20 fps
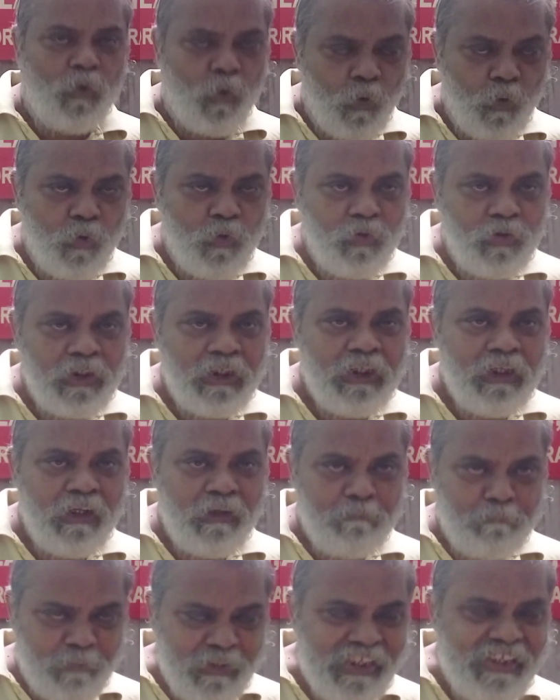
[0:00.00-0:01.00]
hole
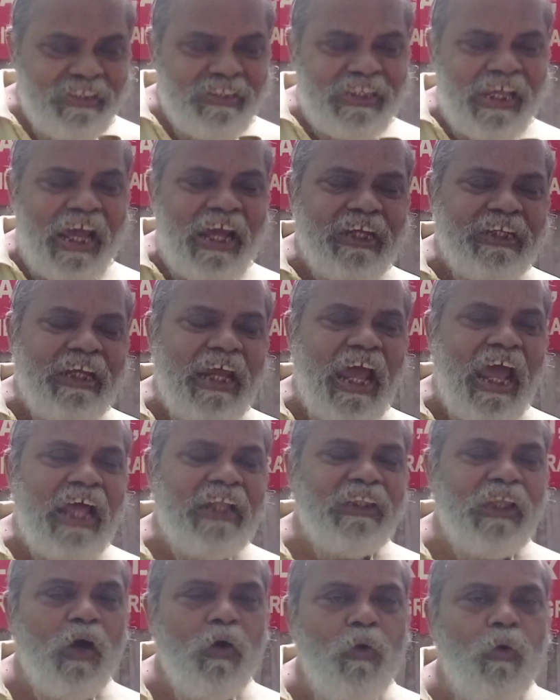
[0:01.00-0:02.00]
P side,
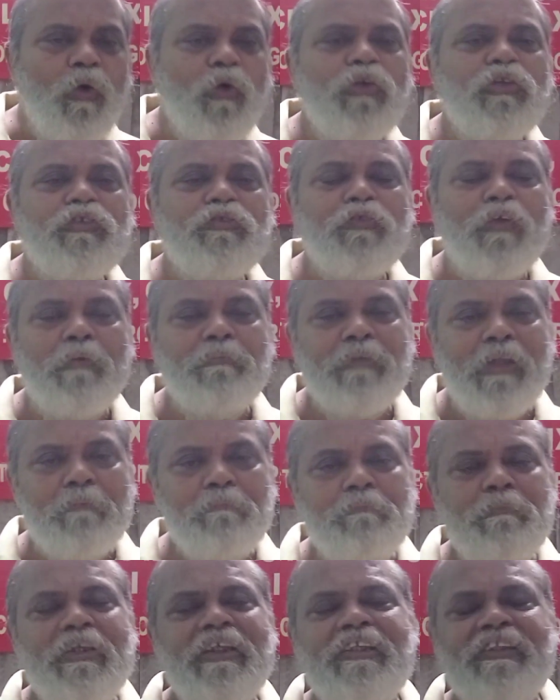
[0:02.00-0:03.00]
and the holes from the
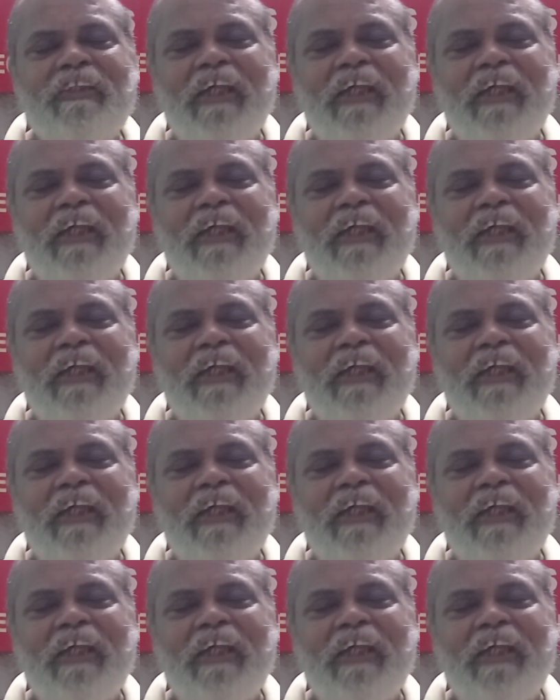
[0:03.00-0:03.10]
P